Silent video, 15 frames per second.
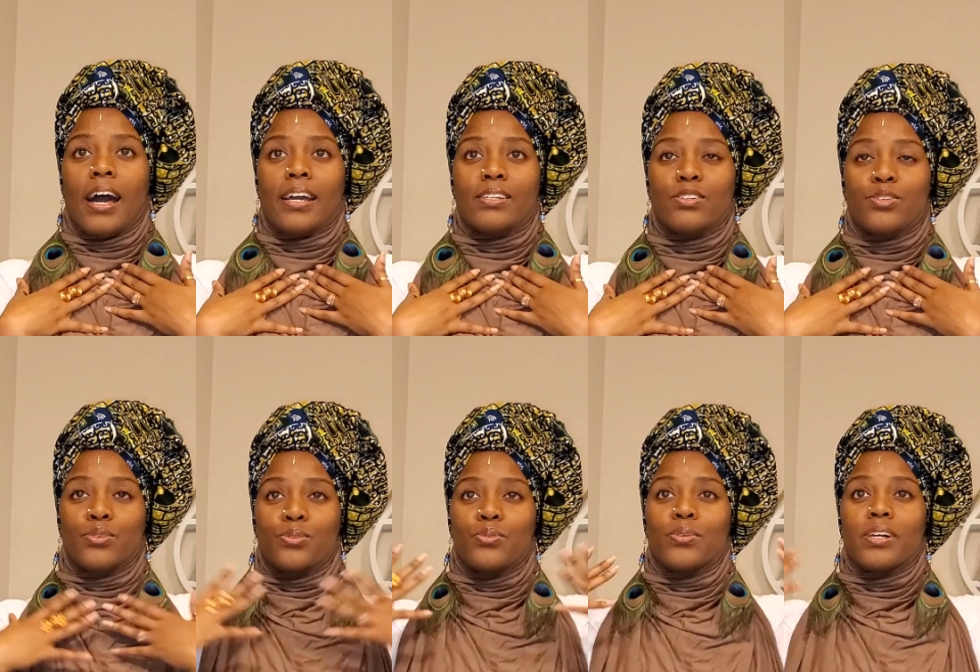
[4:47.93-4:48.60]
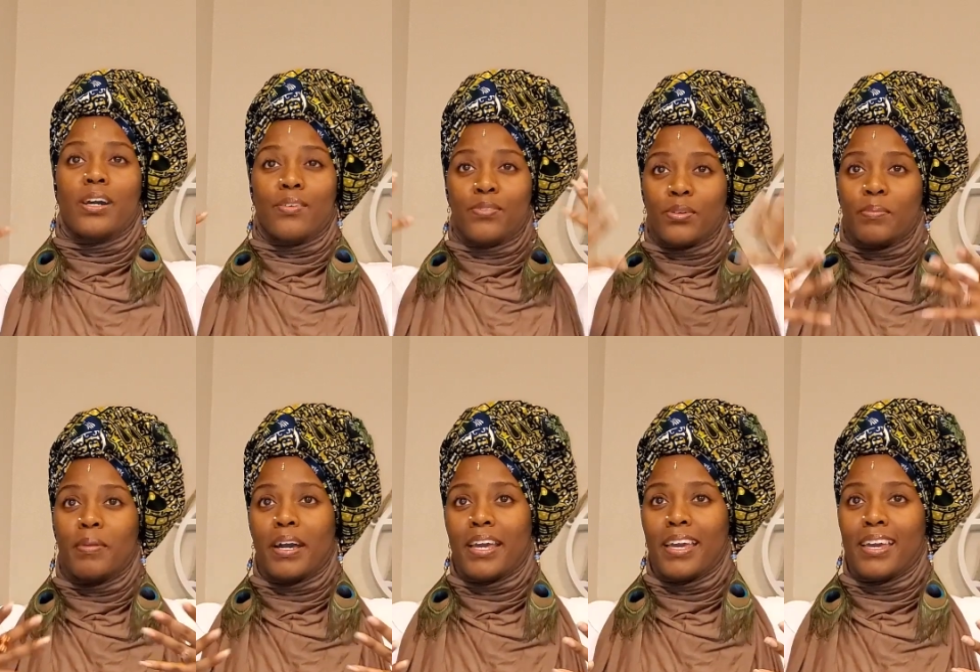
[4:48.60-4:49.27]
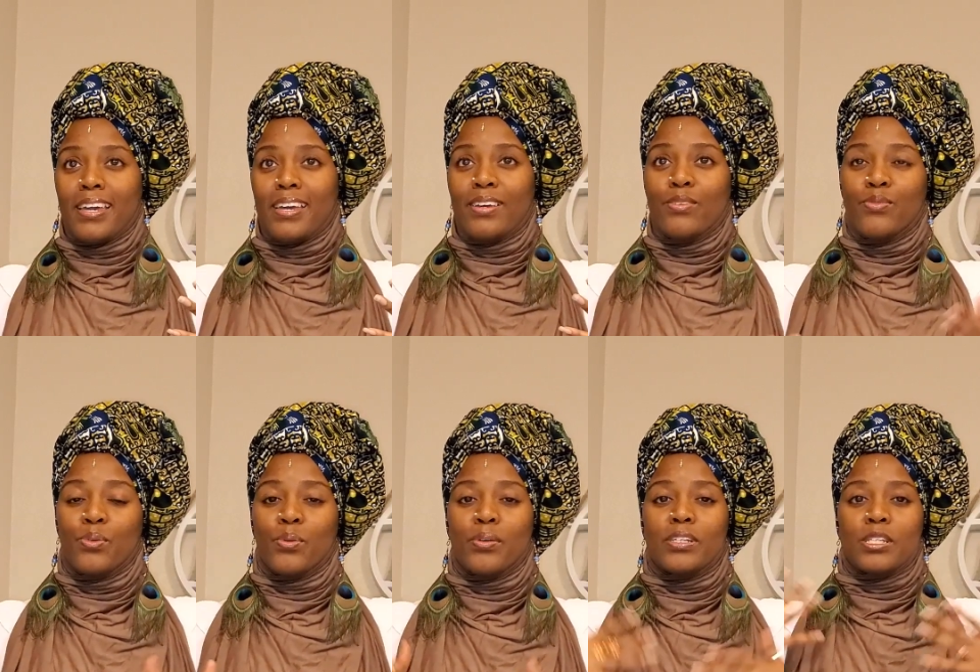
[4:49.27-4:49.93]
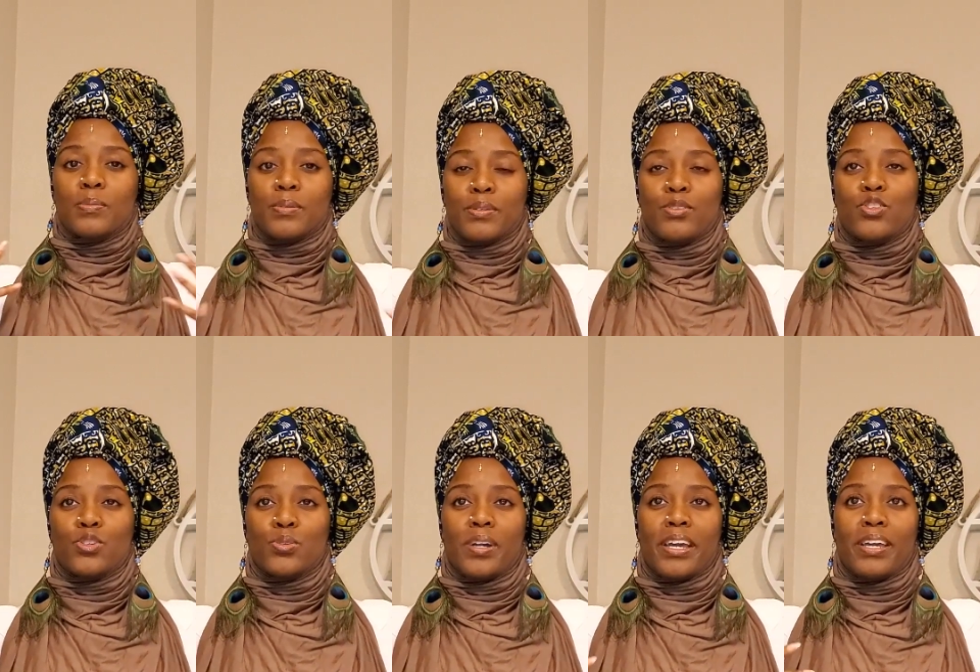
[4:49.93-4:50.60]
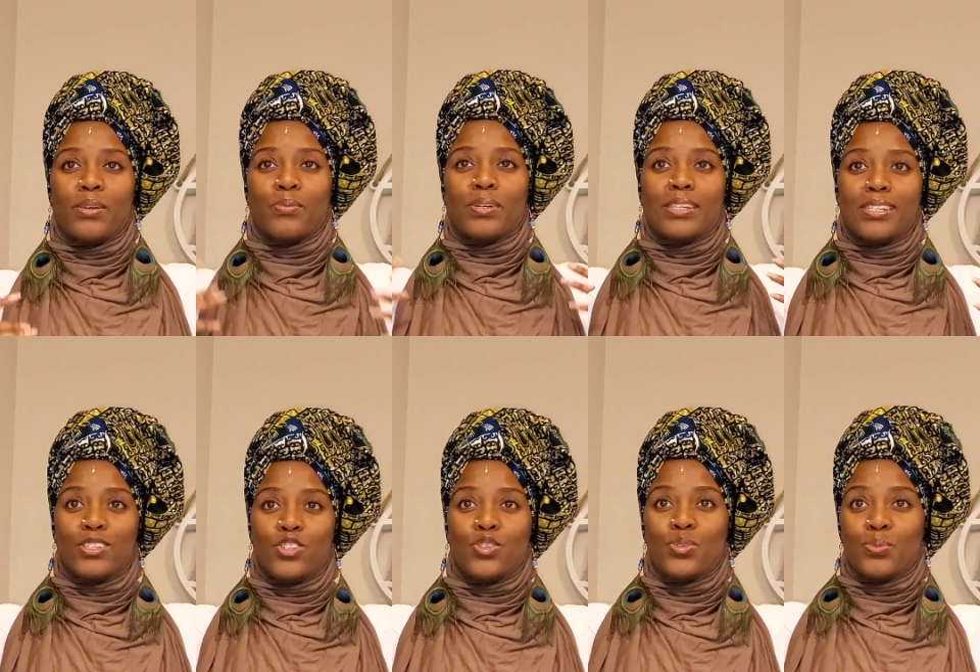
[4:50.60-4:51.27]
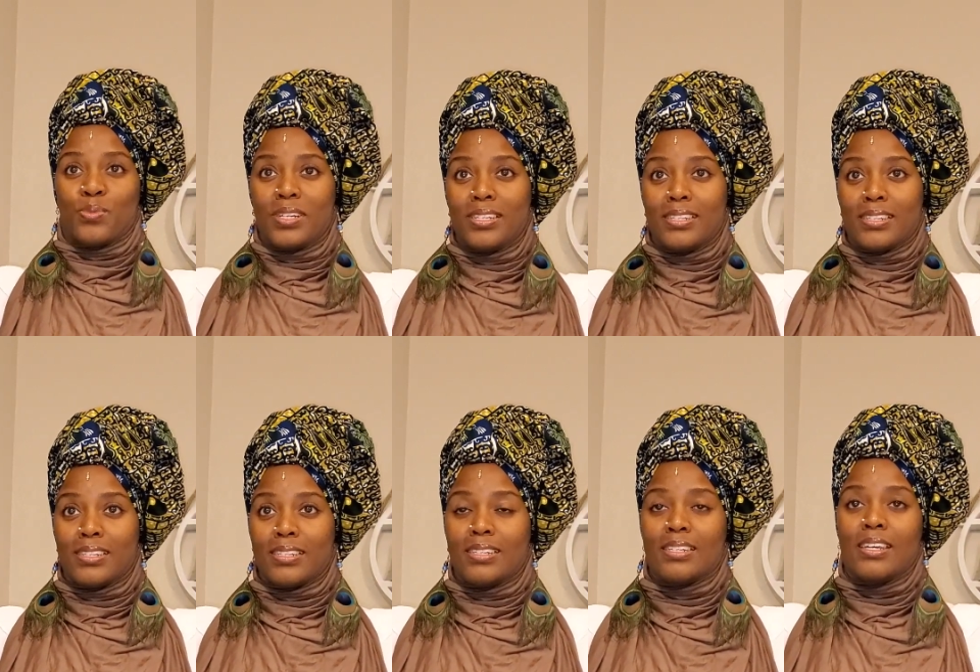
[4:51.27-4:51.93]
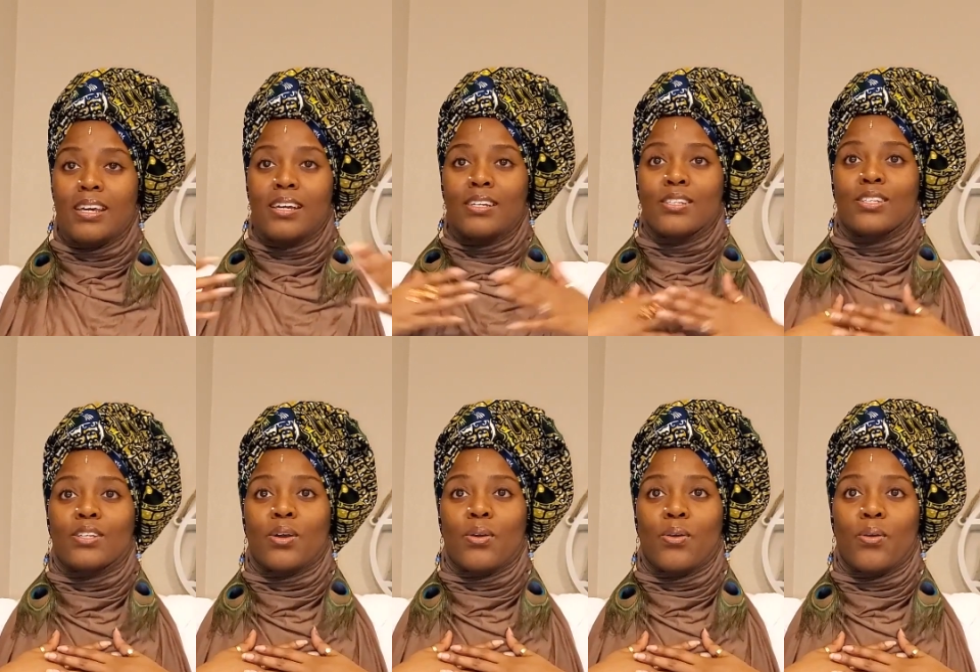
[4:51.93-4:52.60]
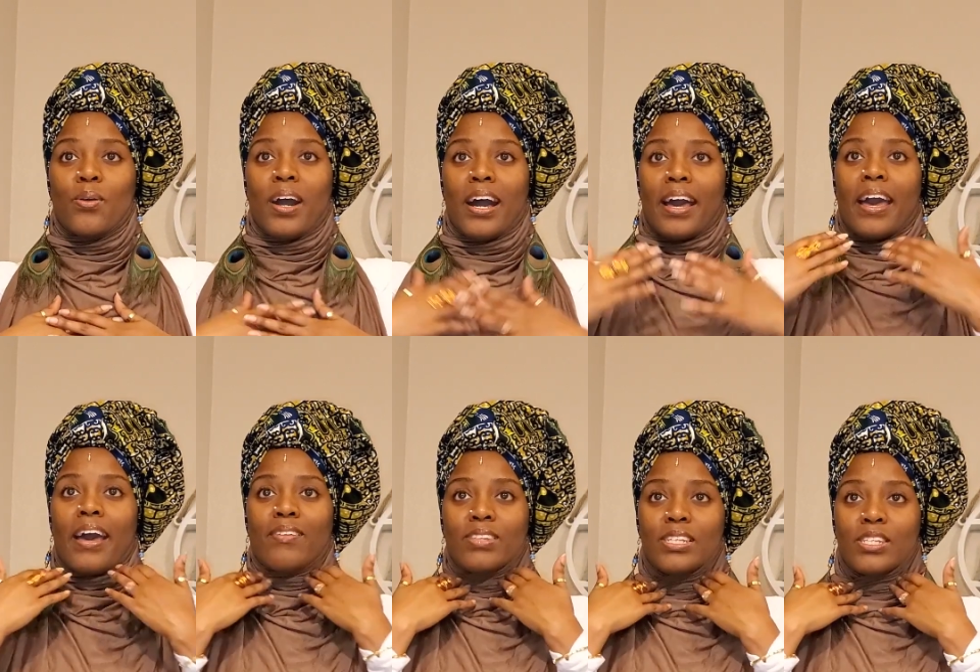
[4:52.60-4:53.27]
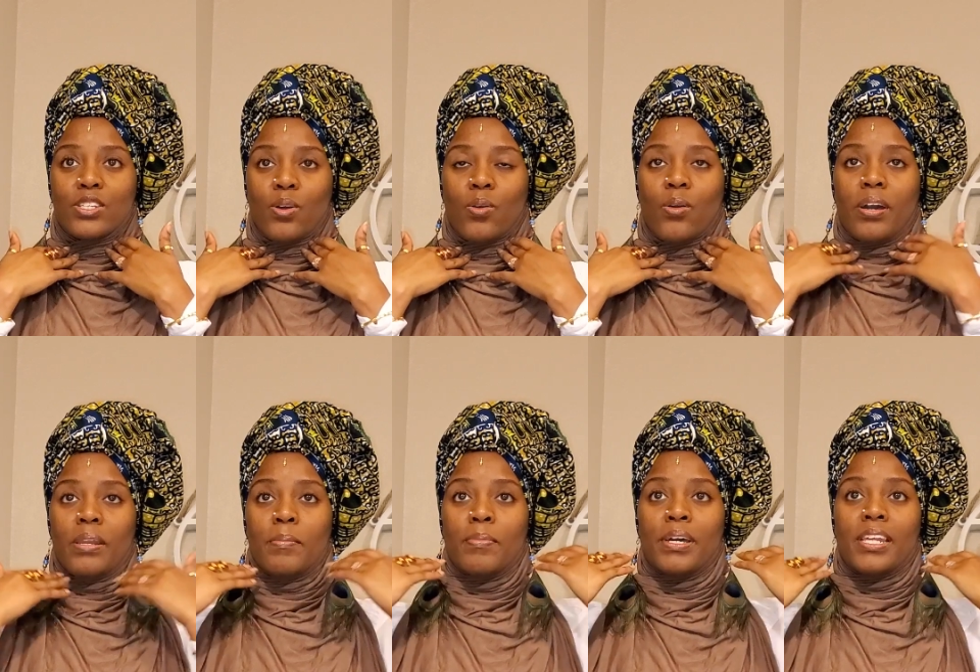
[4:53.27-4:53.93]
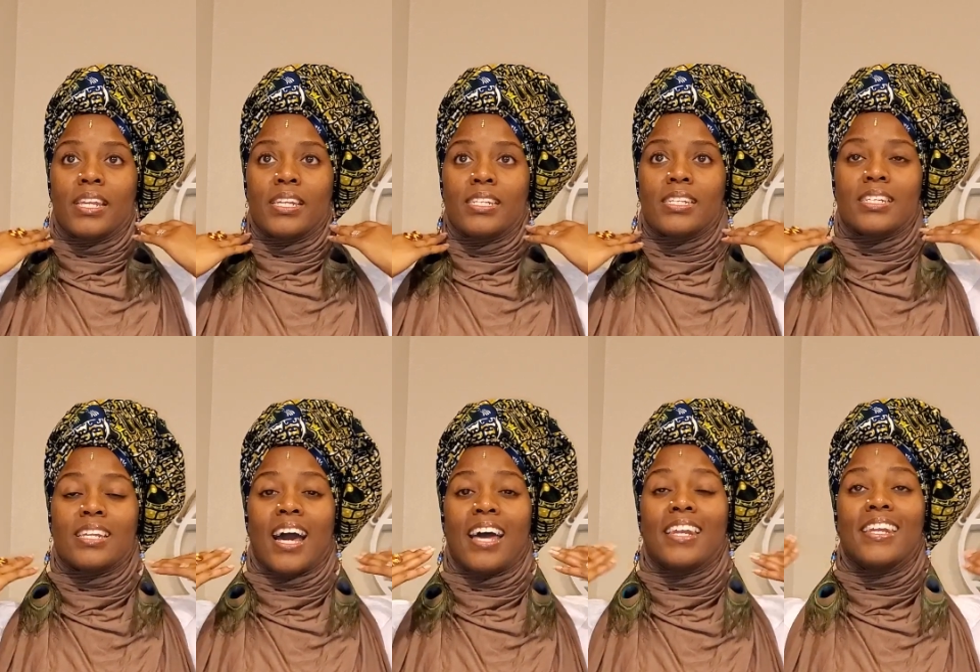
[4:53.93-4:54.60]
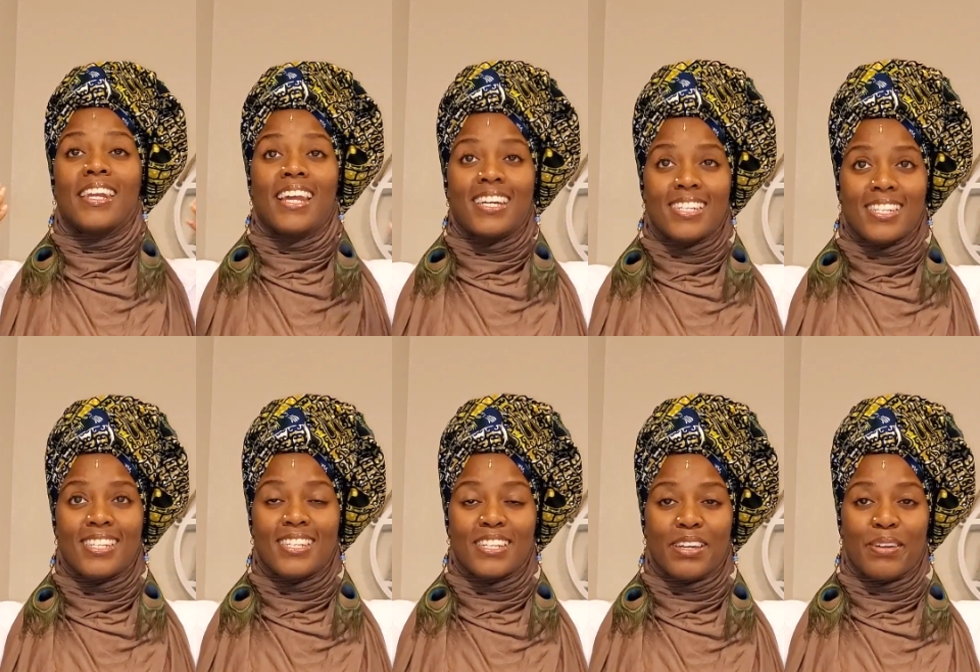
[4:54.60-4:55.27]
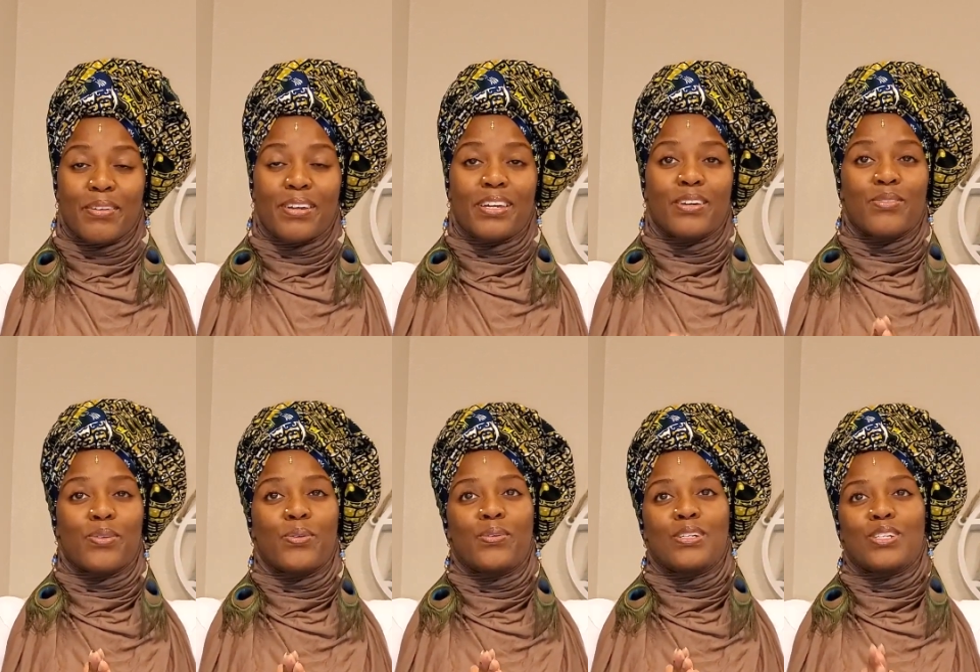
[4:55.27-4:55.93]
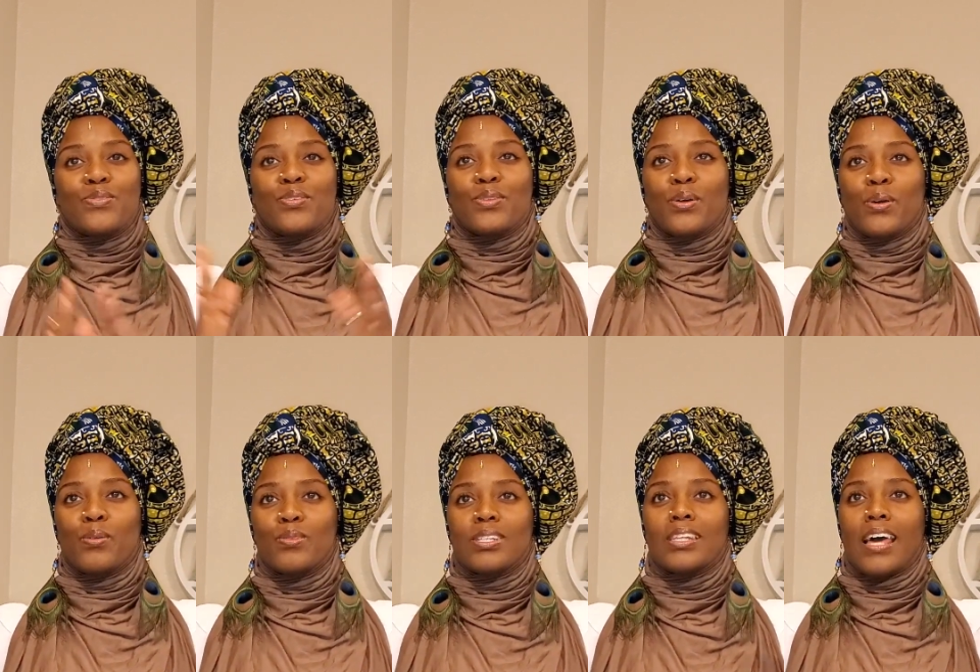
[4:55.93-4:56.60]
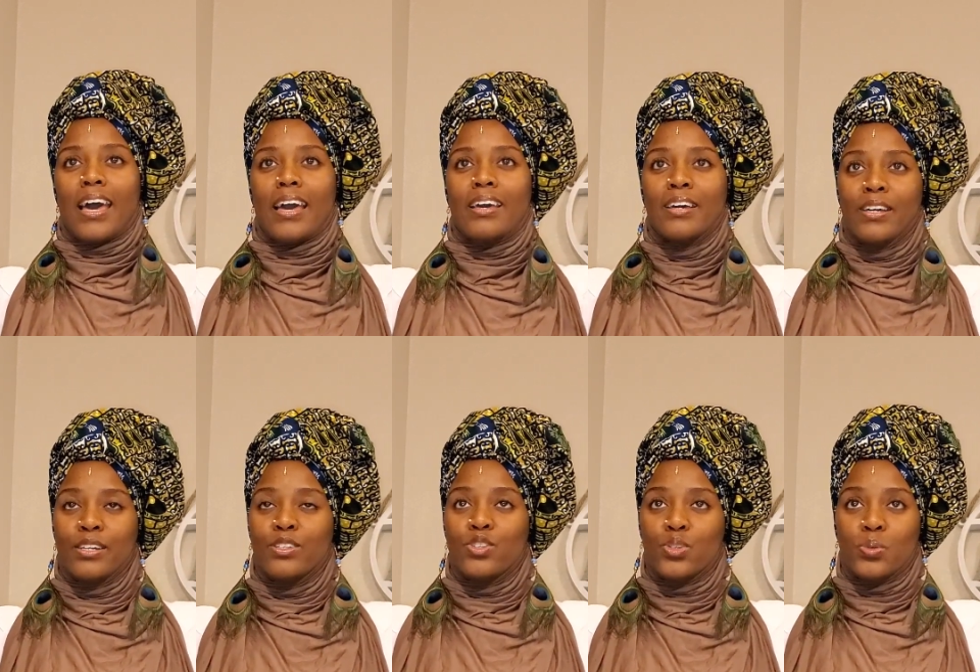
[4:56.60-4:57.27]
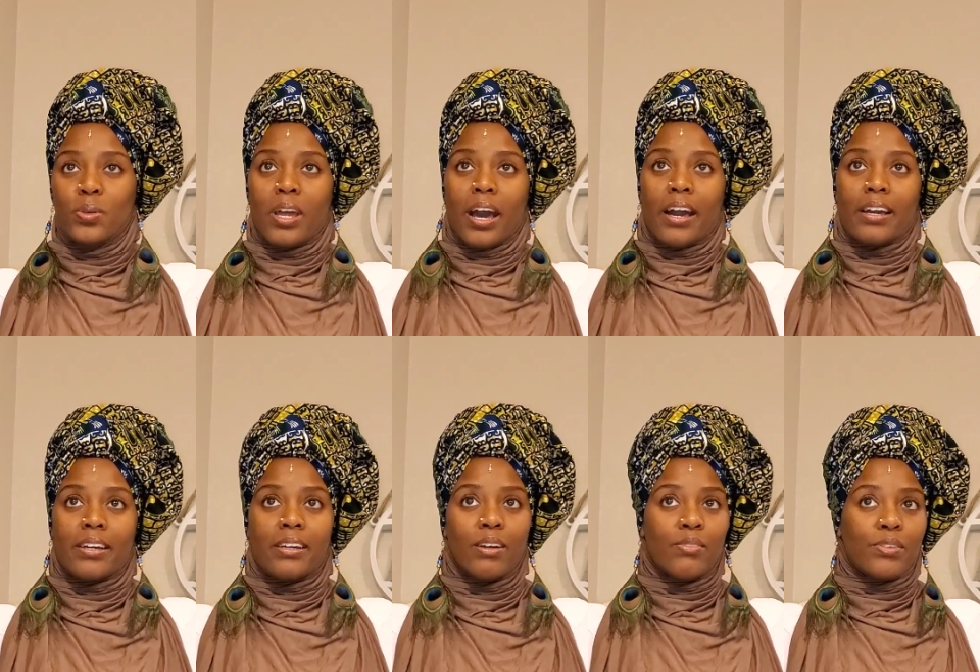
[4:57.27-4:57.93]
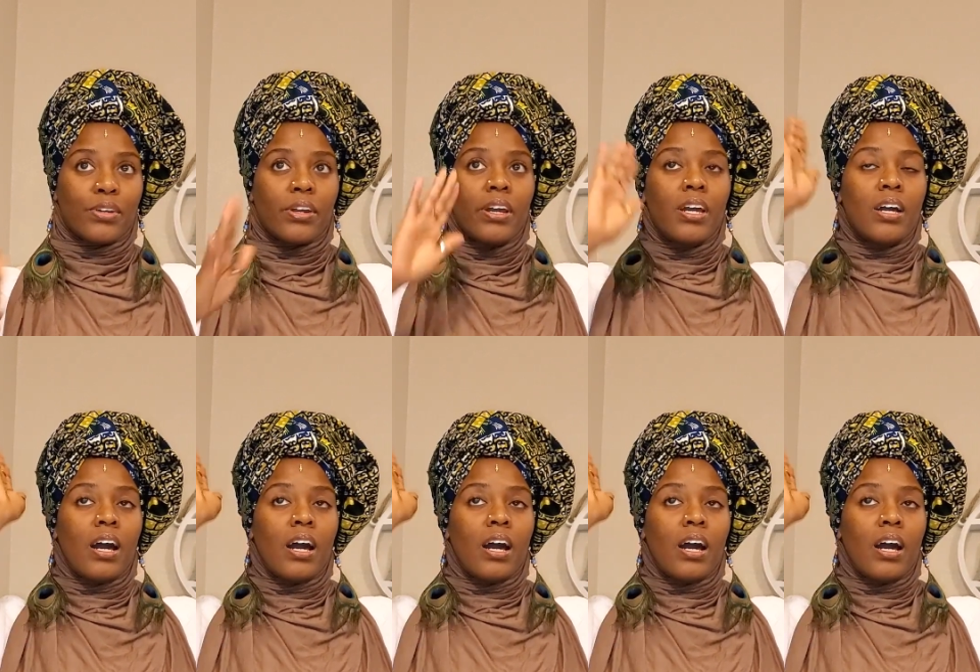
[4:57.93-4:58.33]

I do cover my head for spiritual and religious reasons. So I have this on, but it is not necessary, of course, for those that do not cover.